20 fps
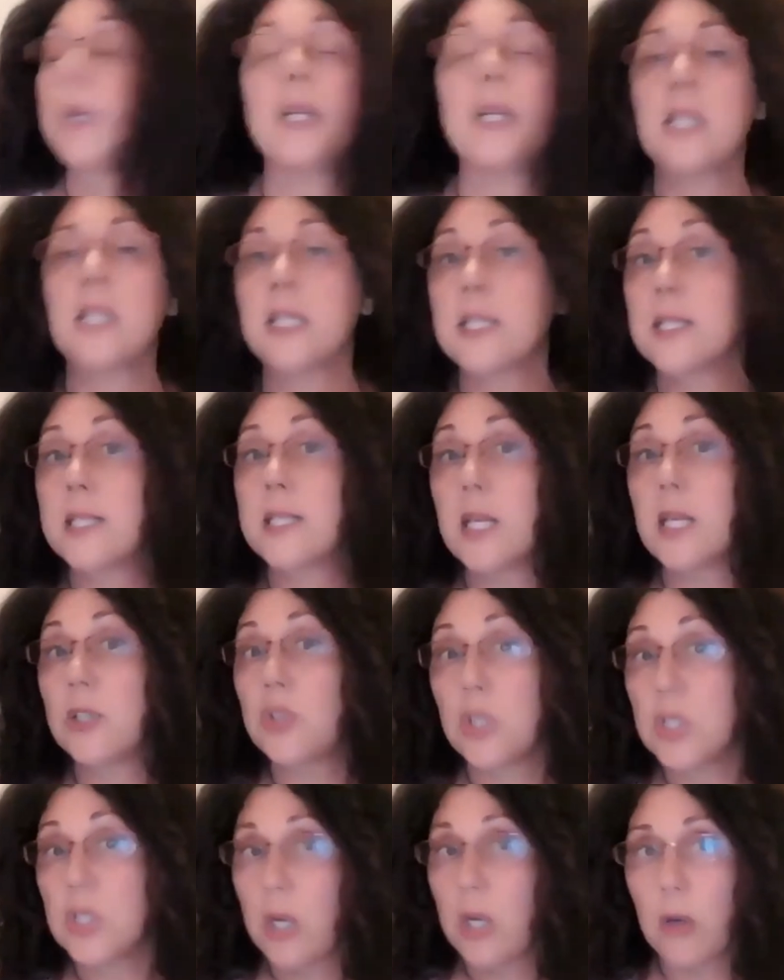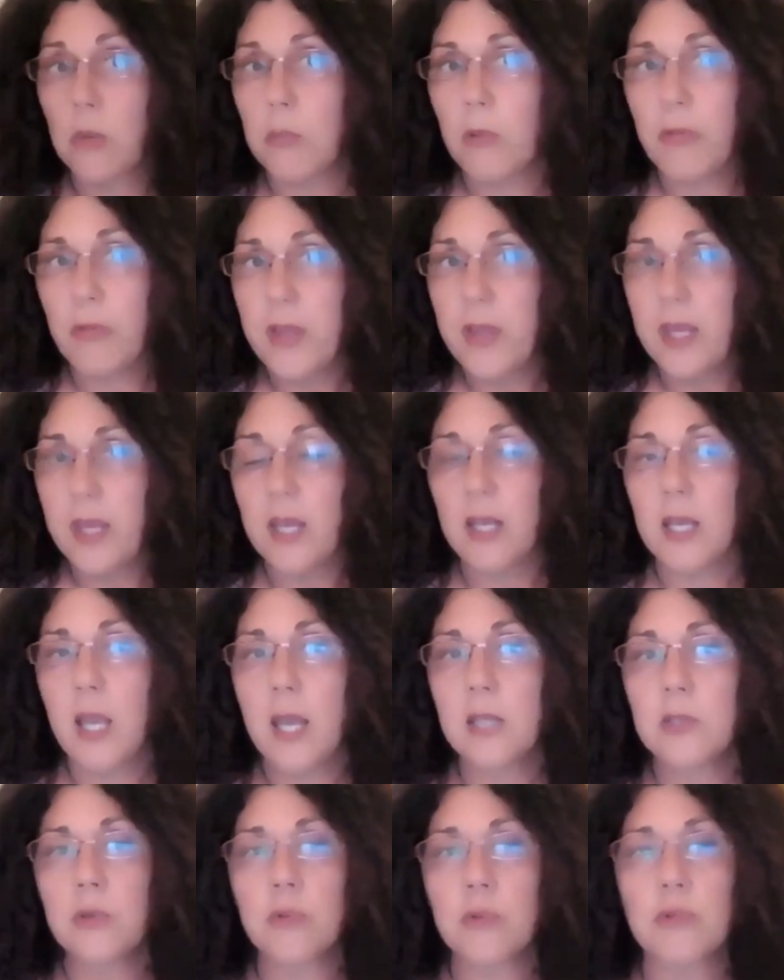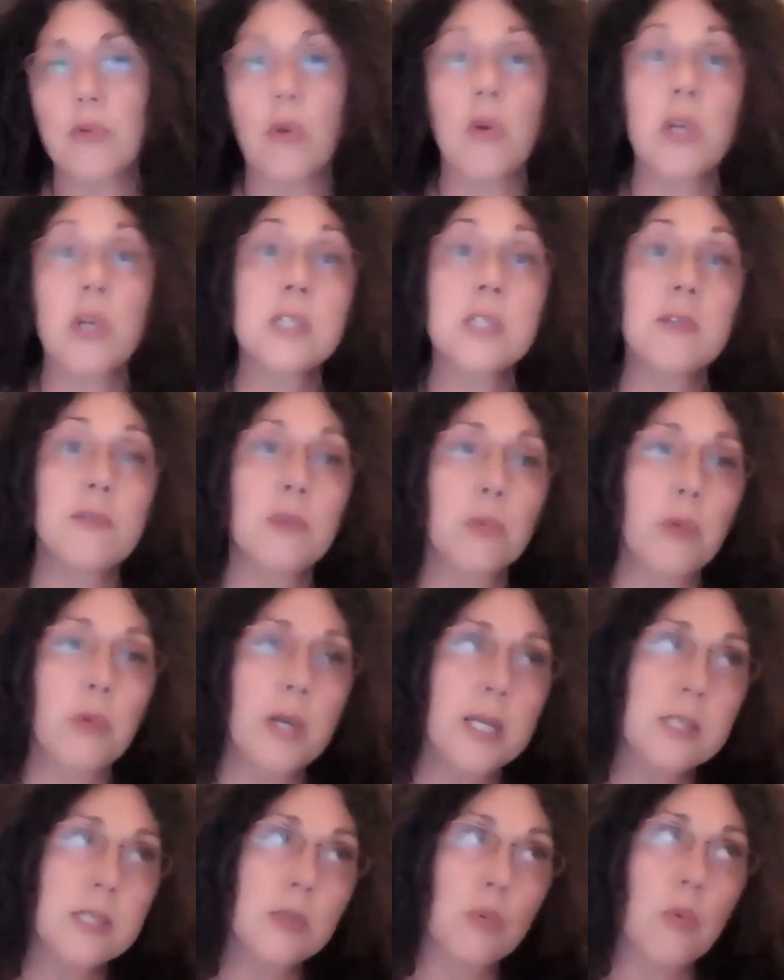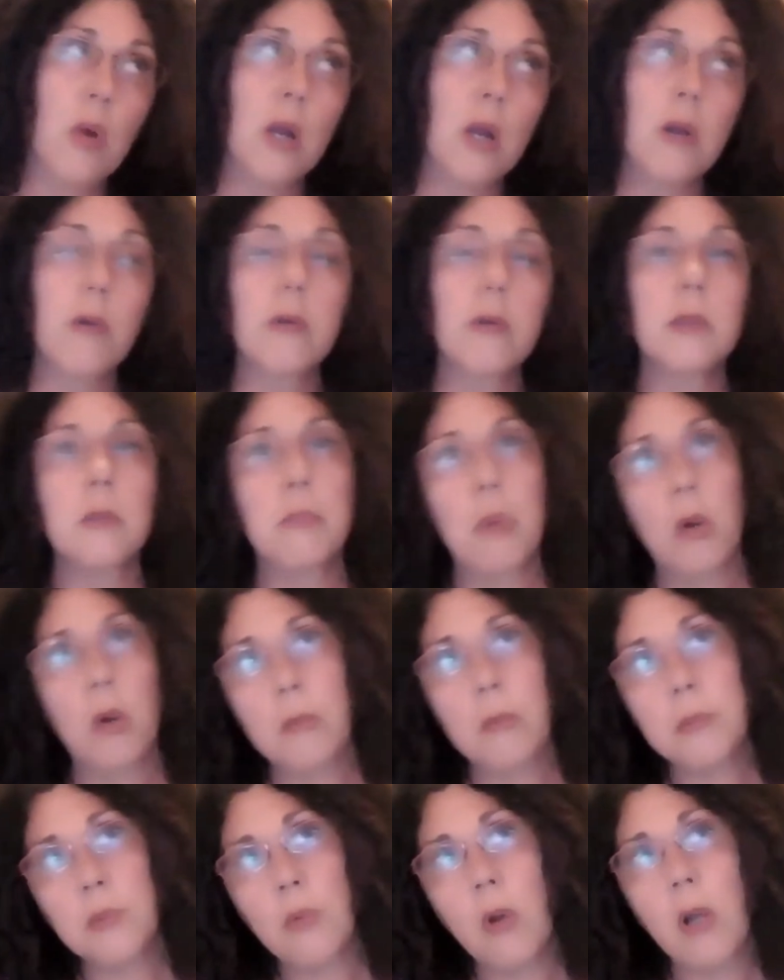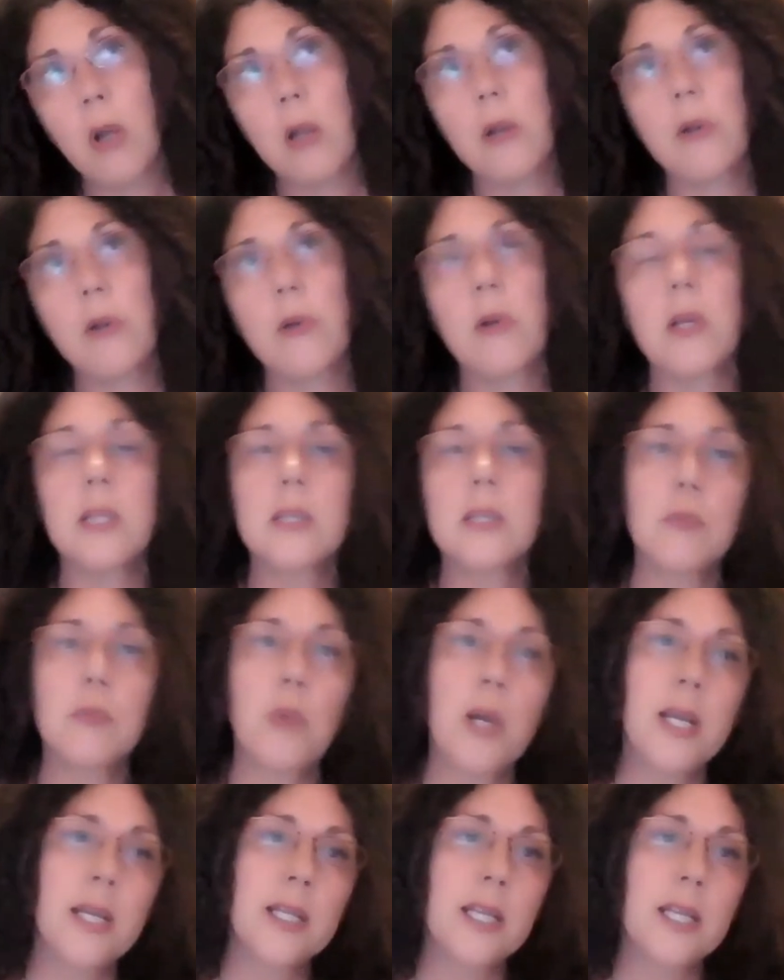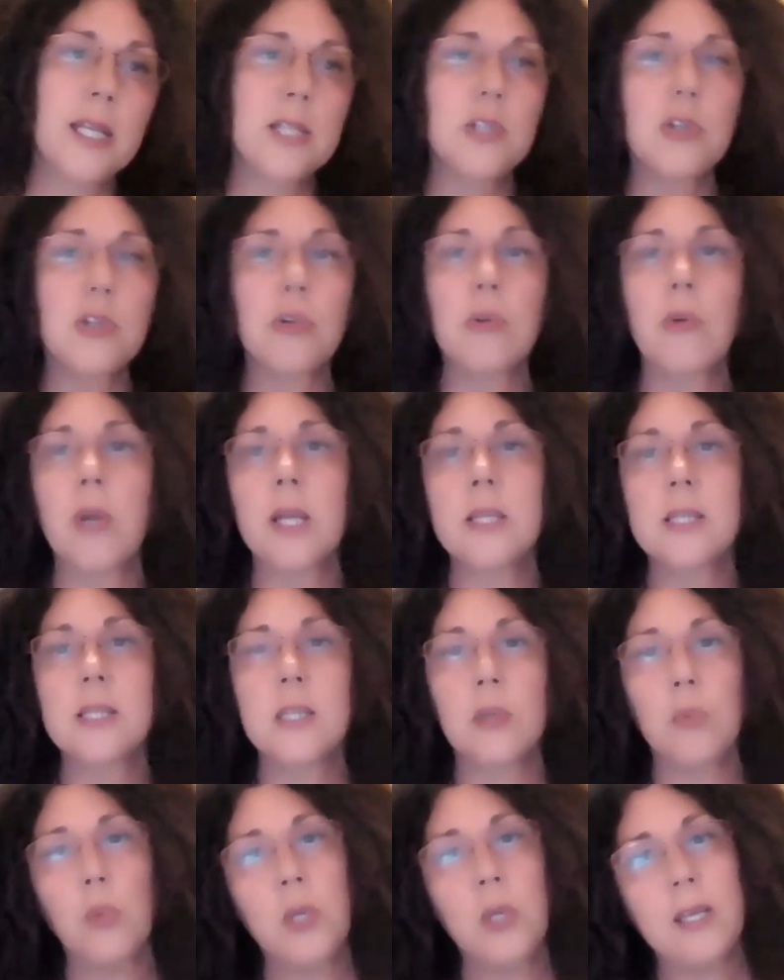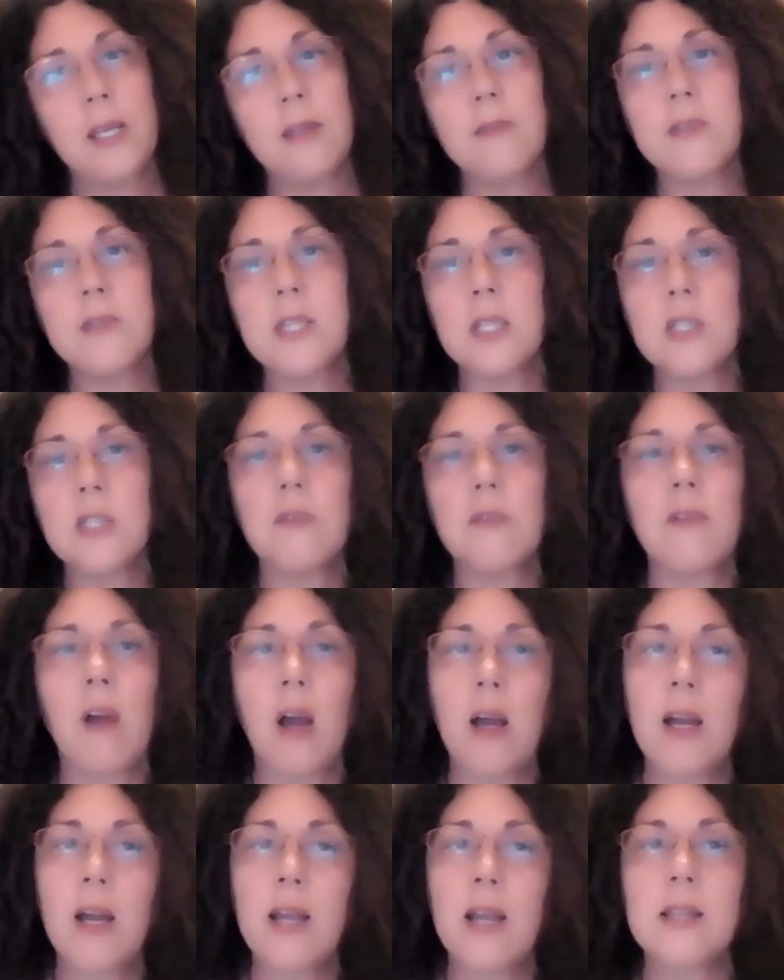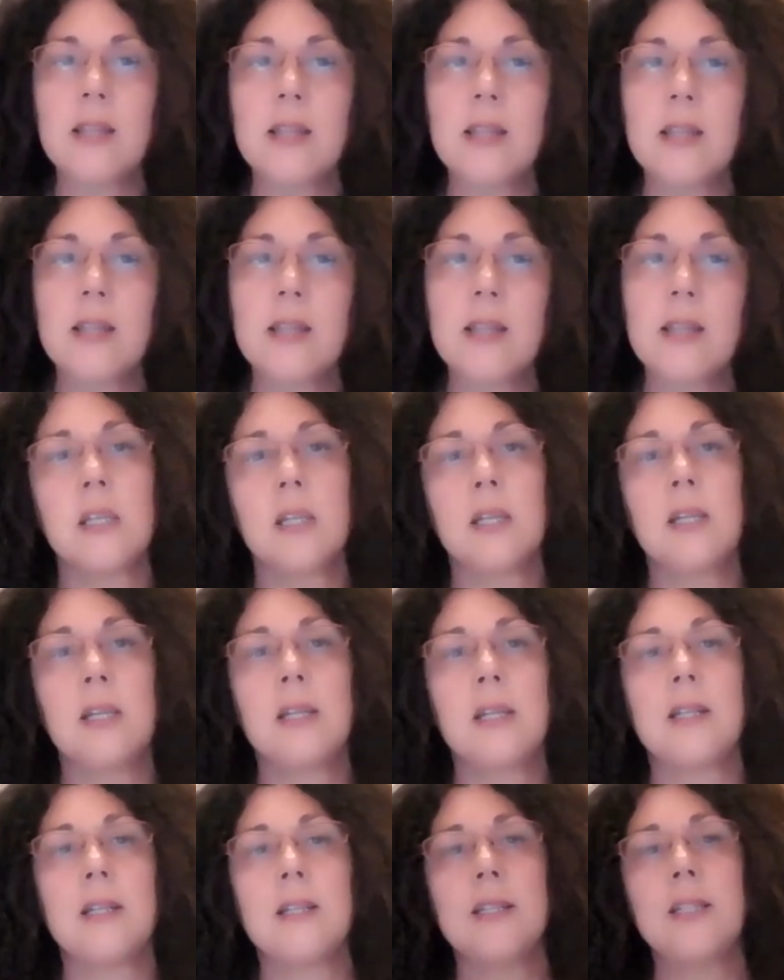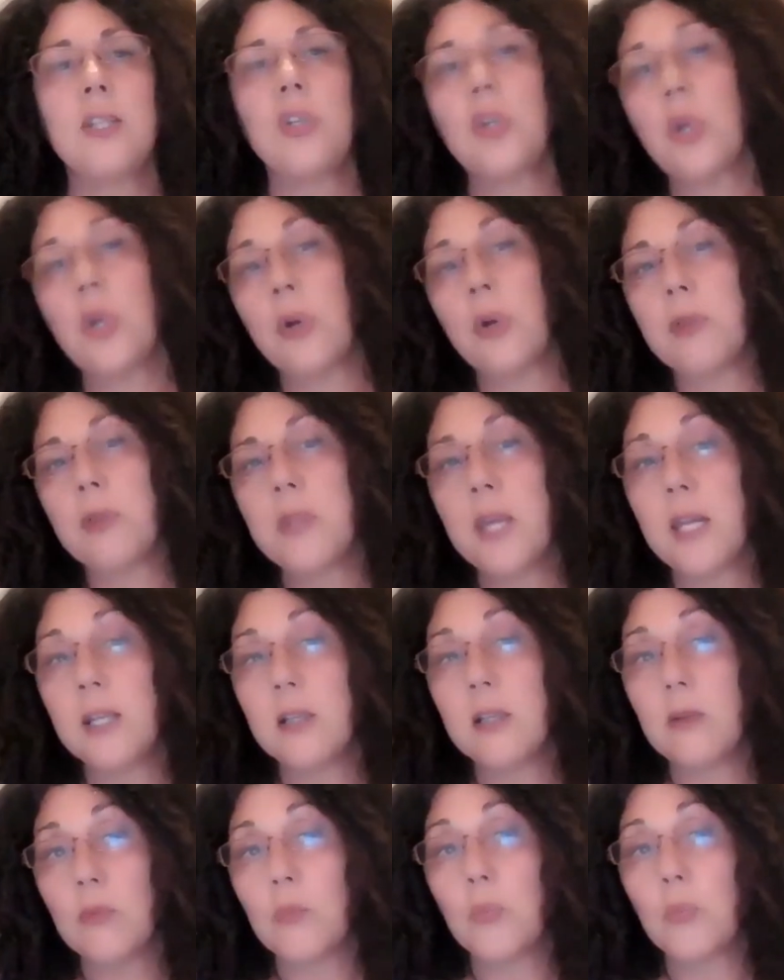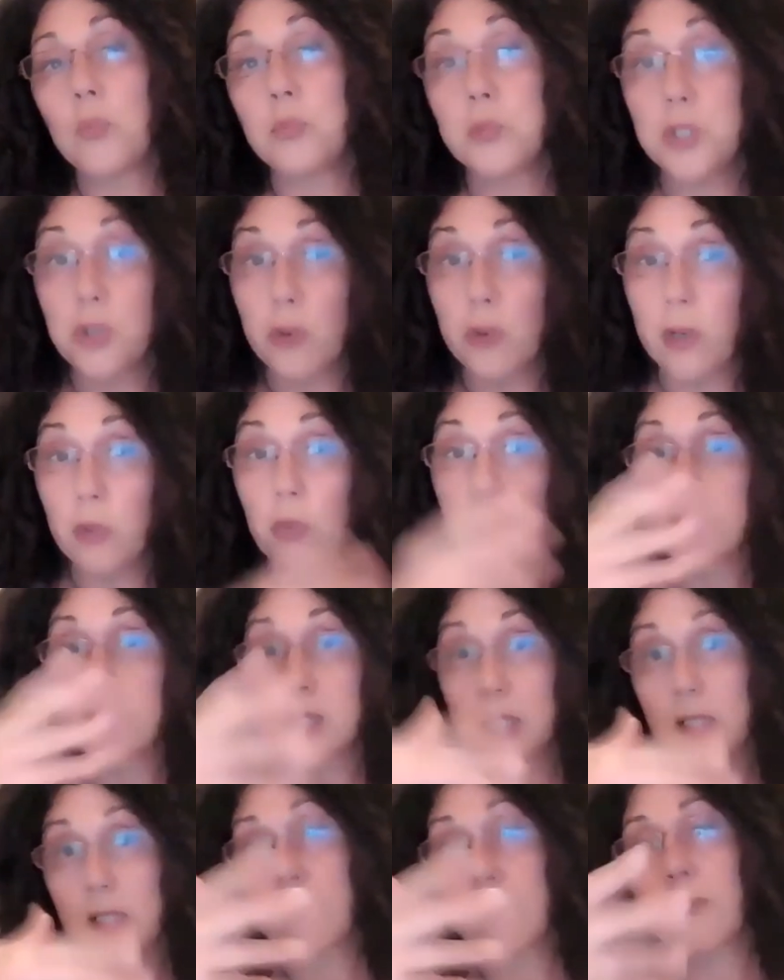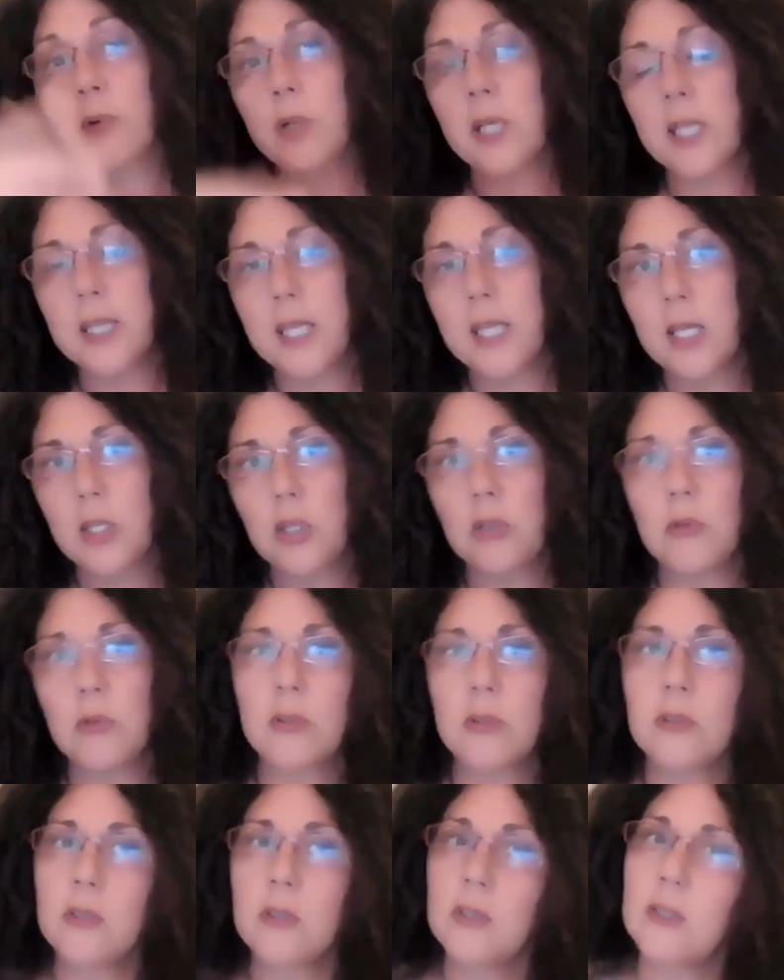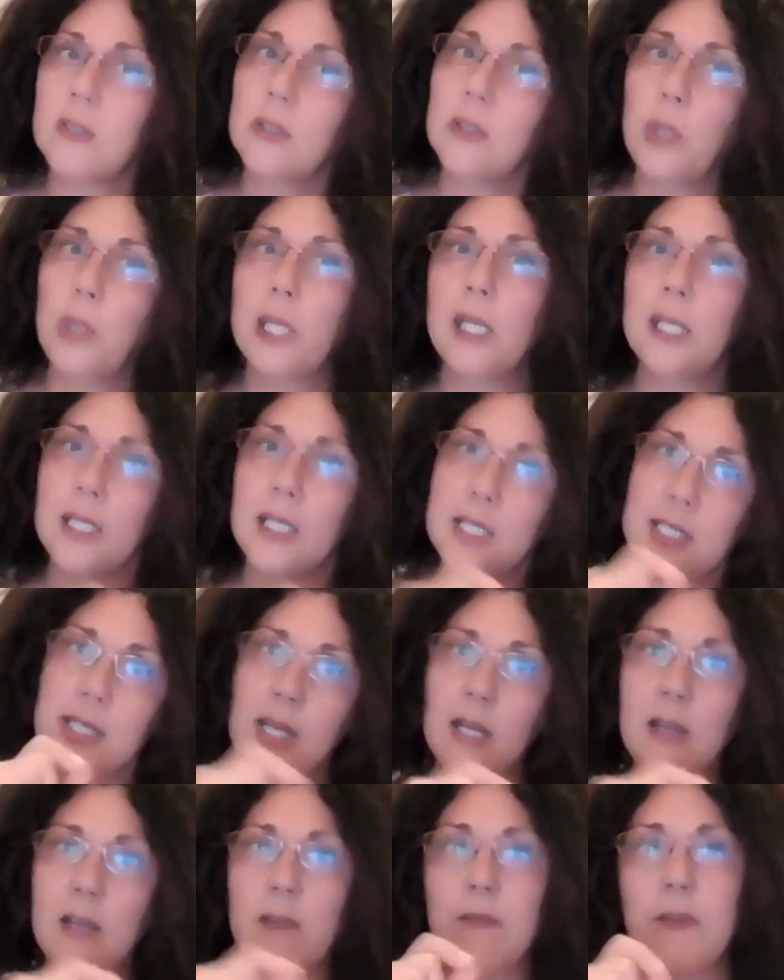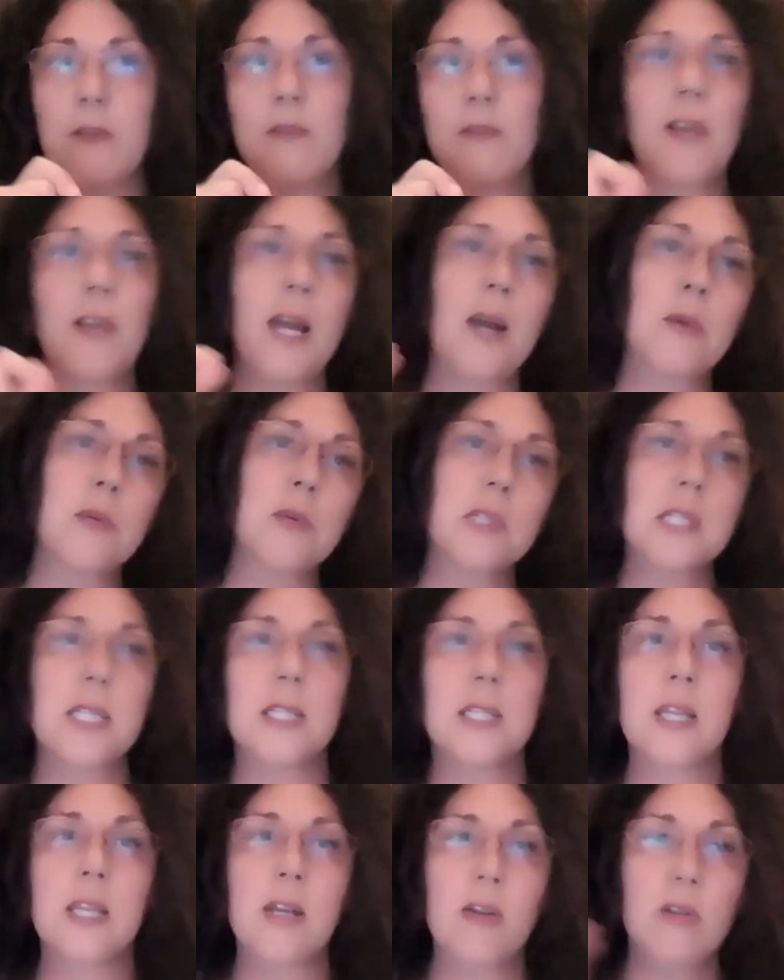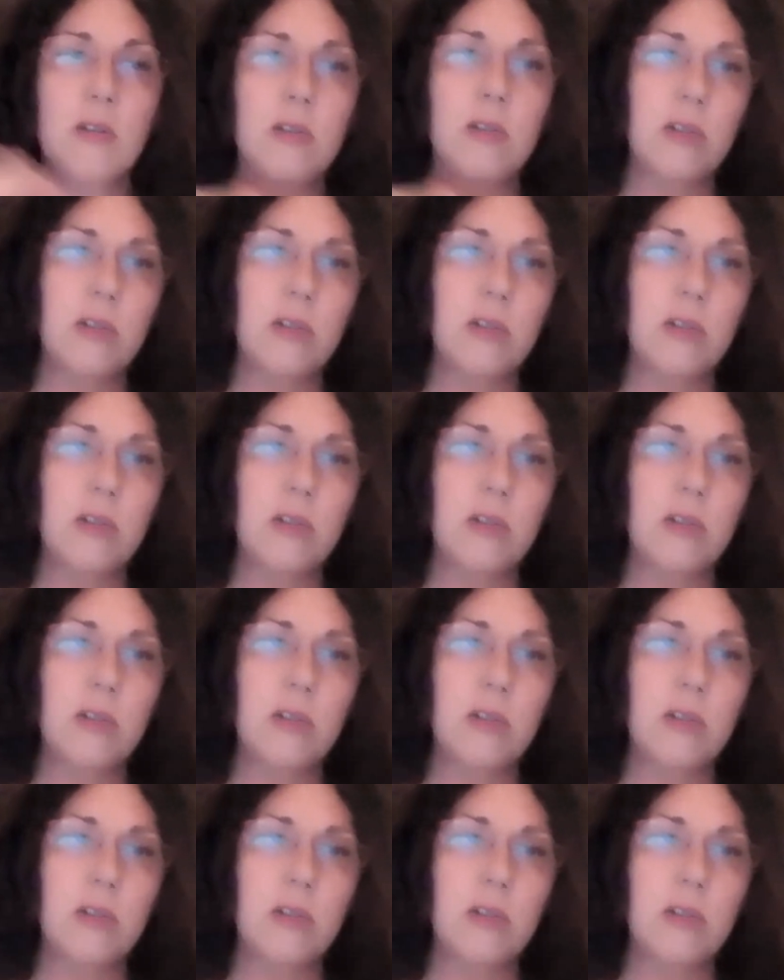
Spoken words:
It's such a terrible thing. And your drawings of the razor wire and the barbed wire and the way it integrates and weaves into vines and, you know, and then during one delivery, and then you quickly snuck a few flowers in there.